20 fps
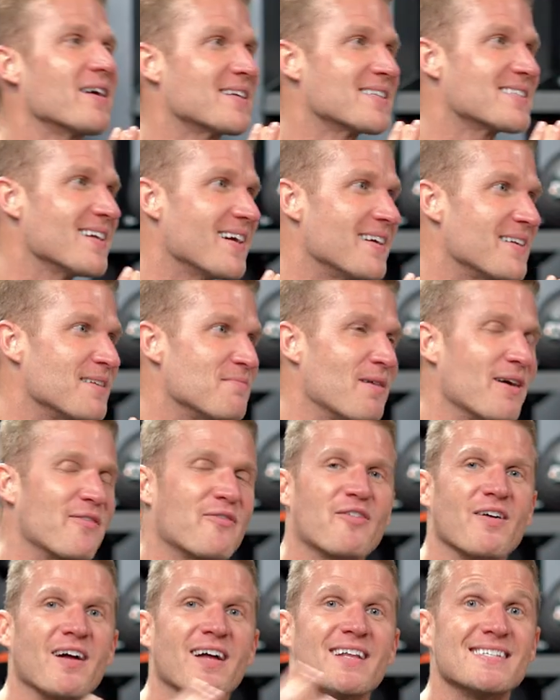excited, my
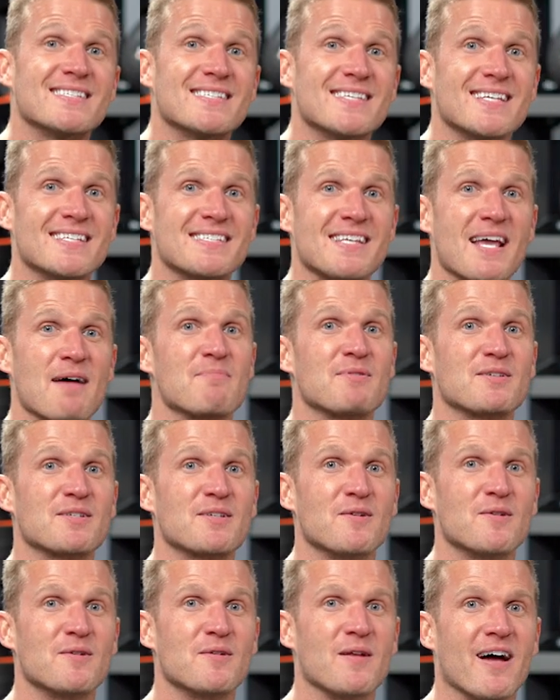friends. This
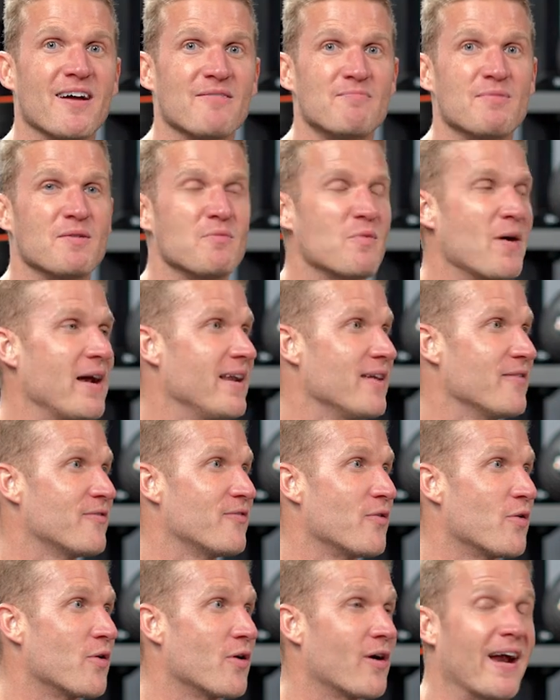episode I've been waiting
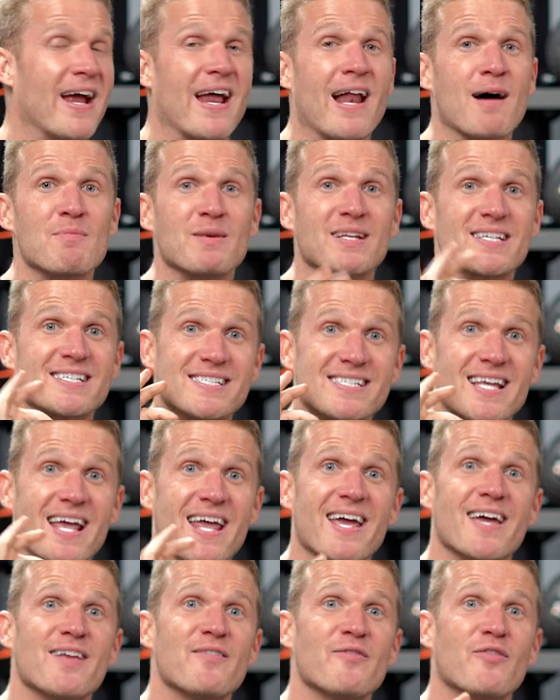for, and I'm going to
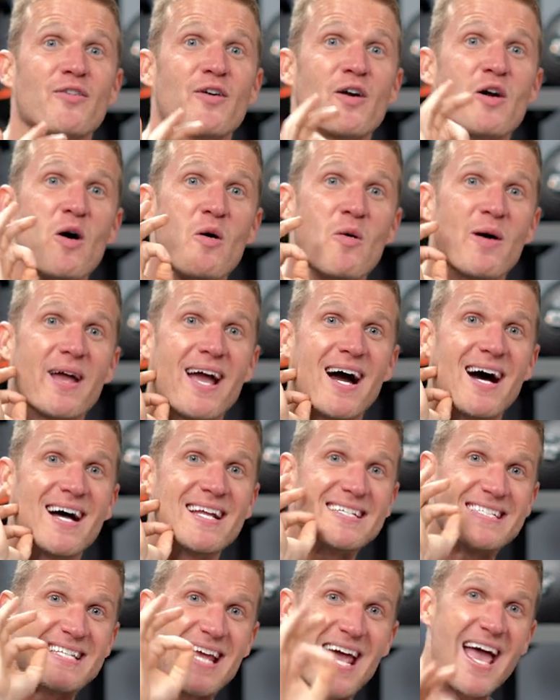say it for going
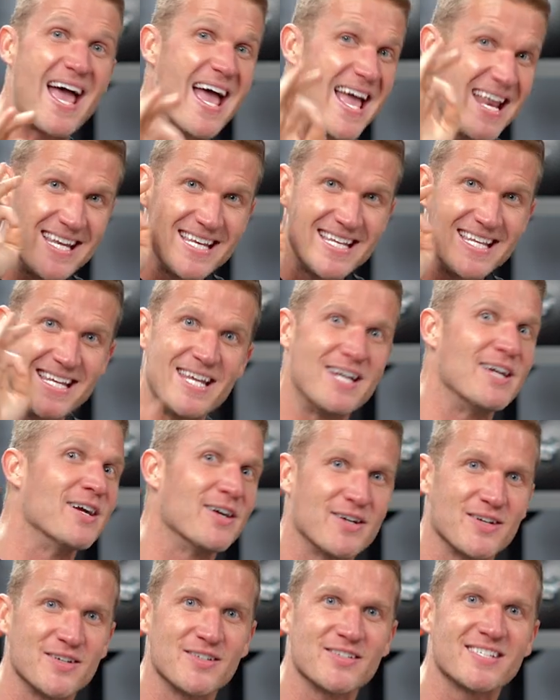on 10
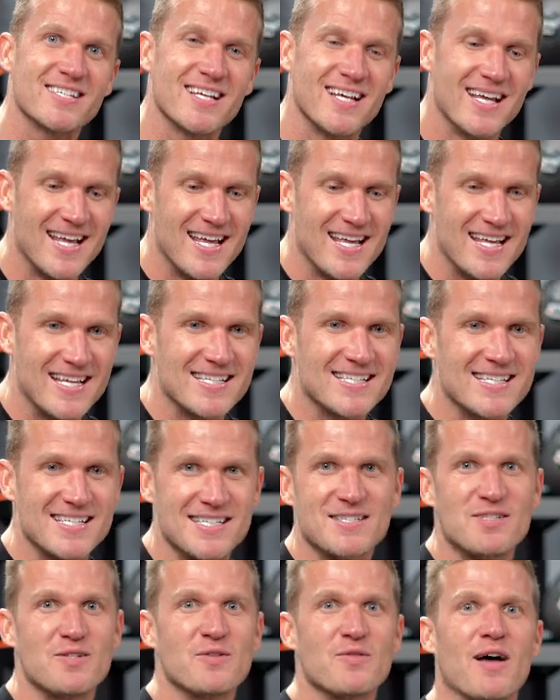years
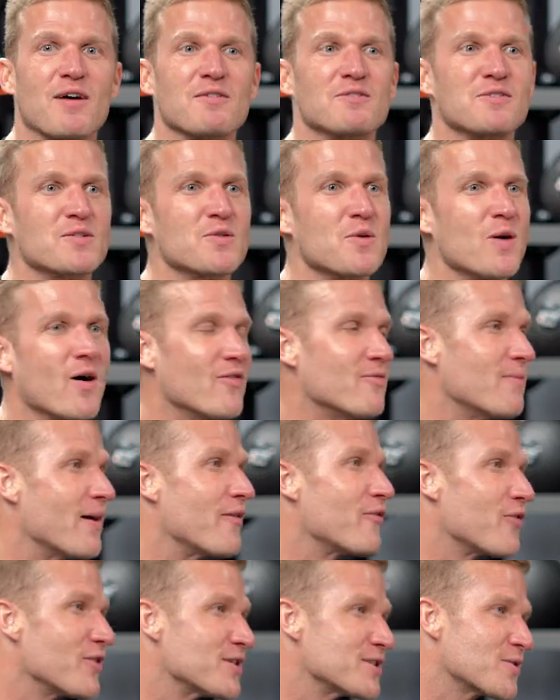since 2012. My
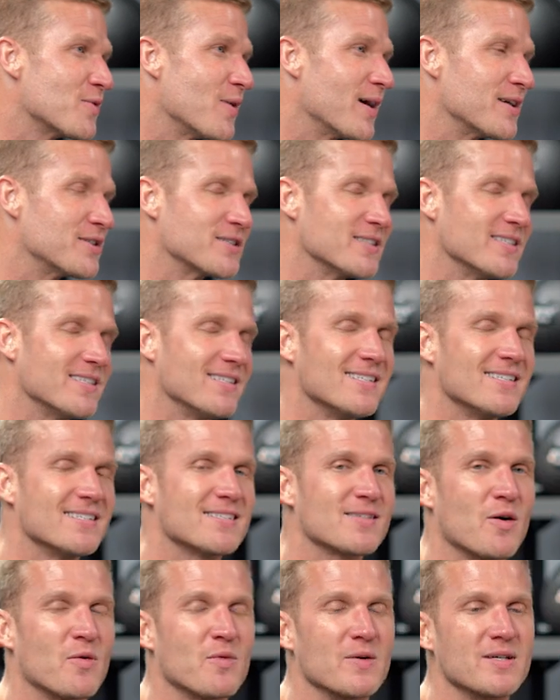first question
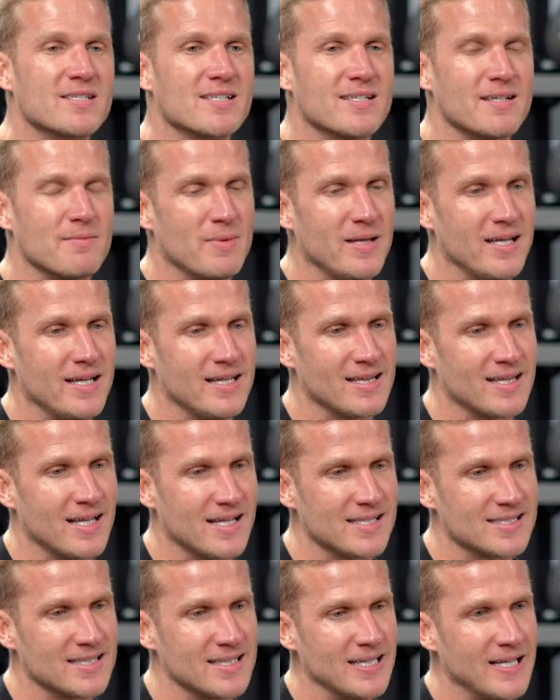is always going to be
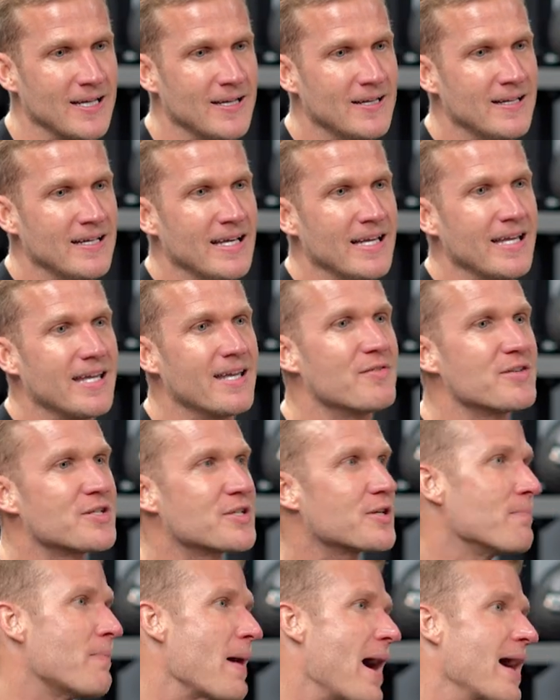Leslie, give
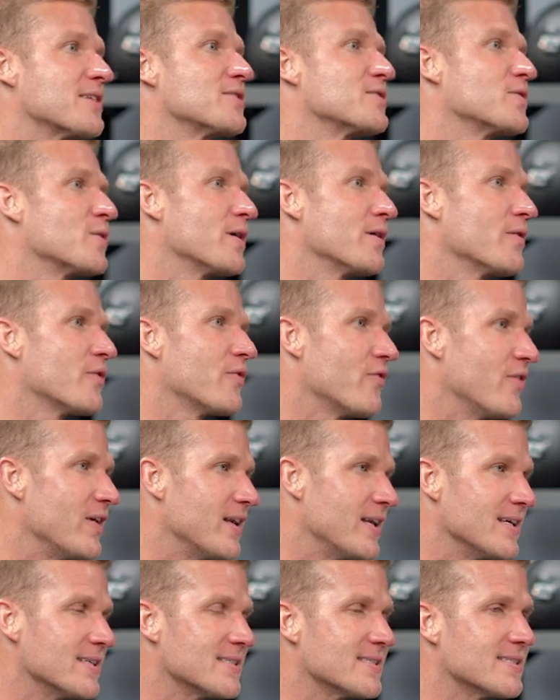us your backstory of
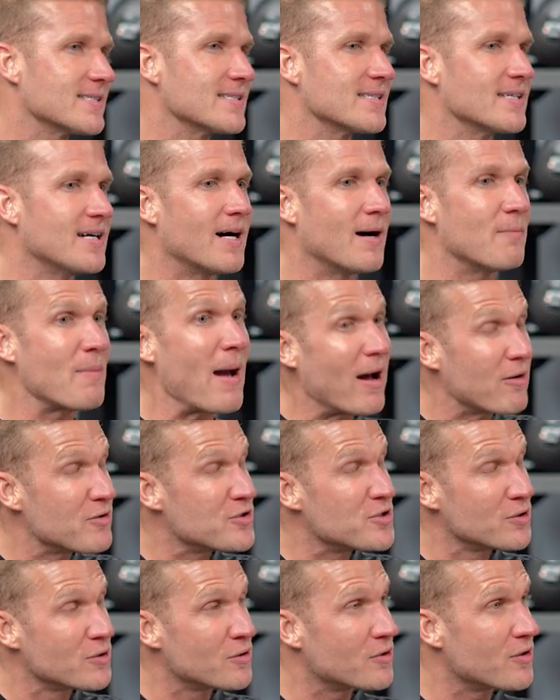fitness. Um, how
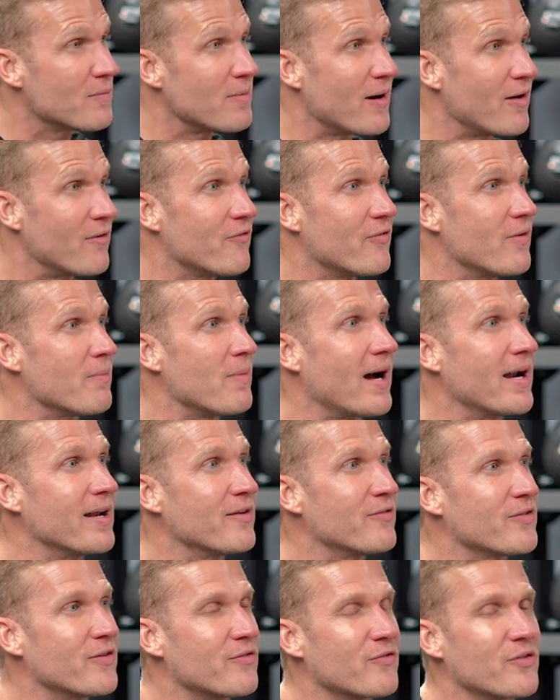did you learn about
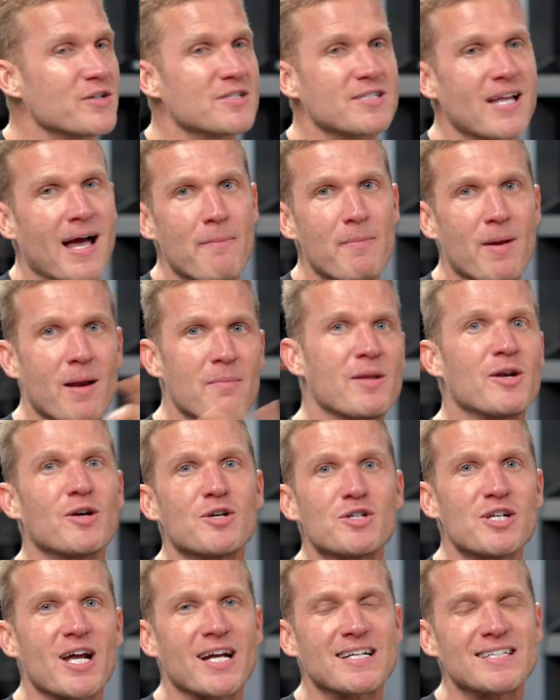FitBody for the first time? But I'm going to
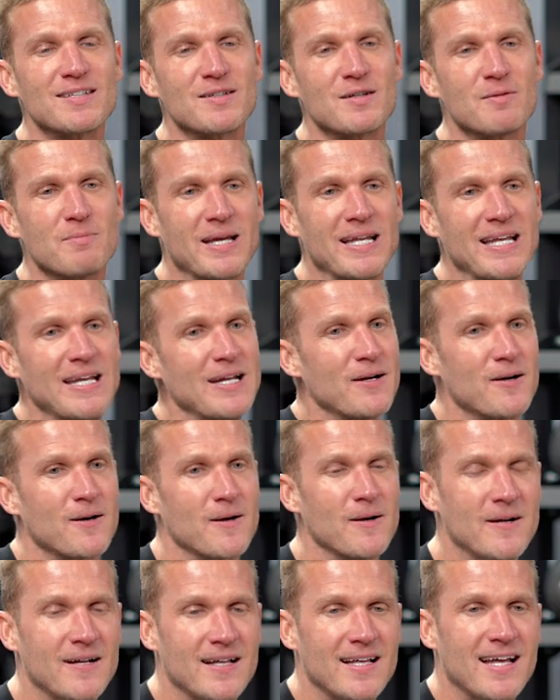interject a little bit
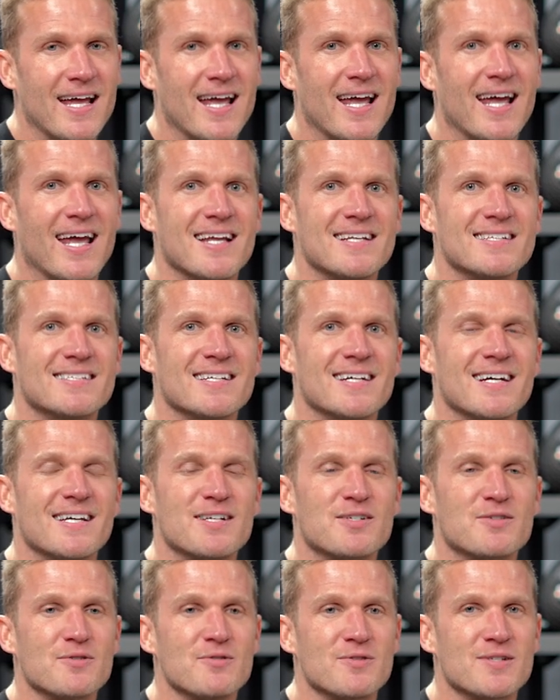here and uh,
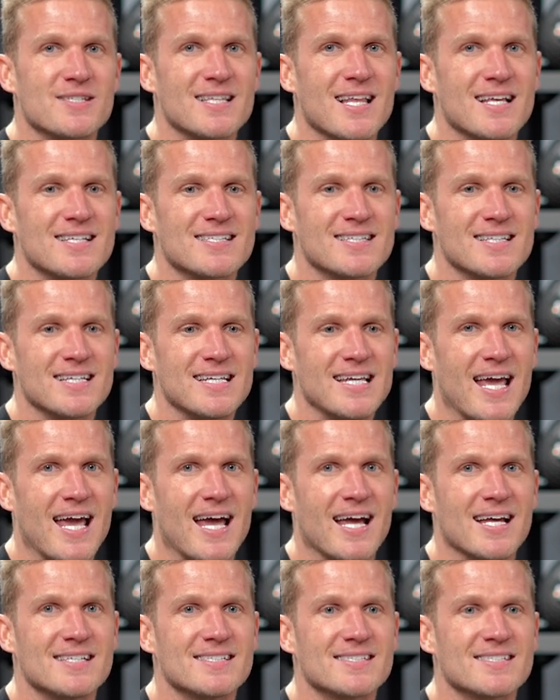introduce Leslie
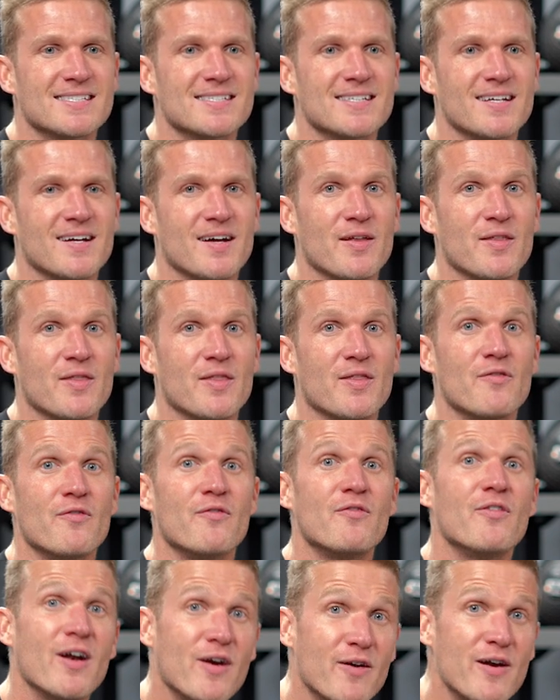as uh, the
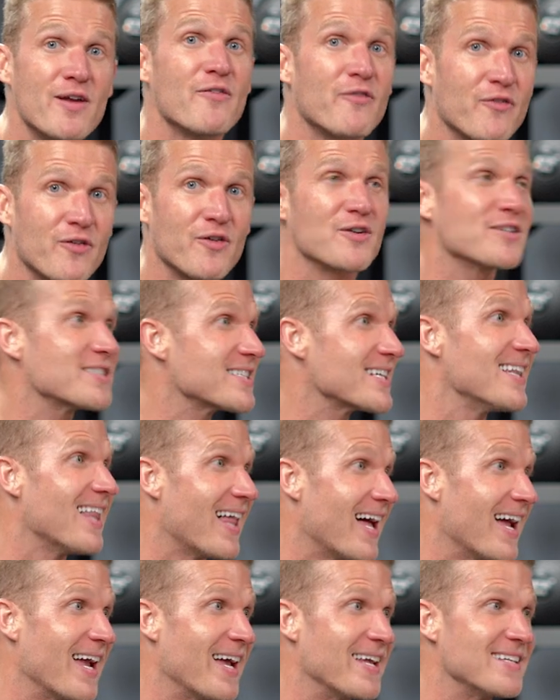very first
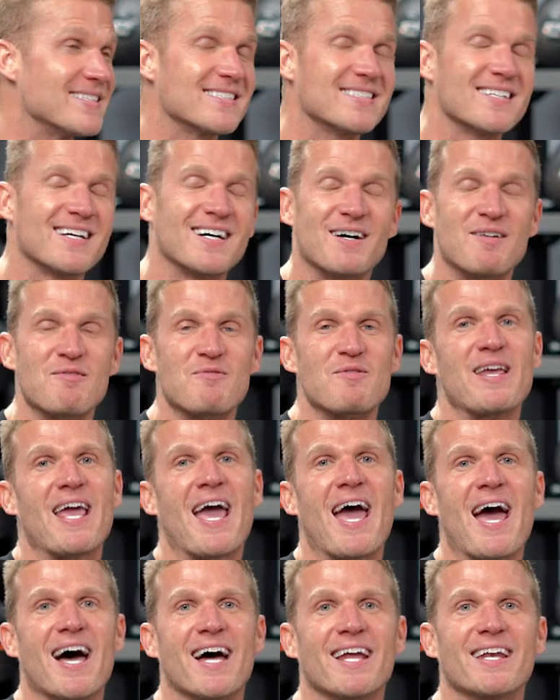client uh, we
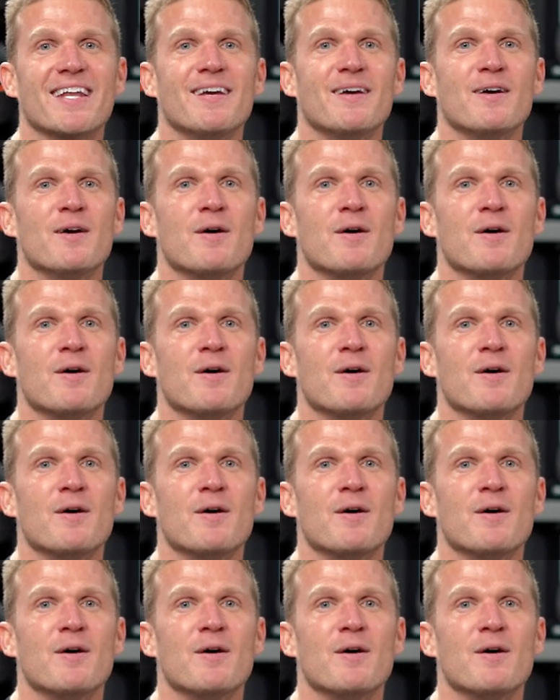had.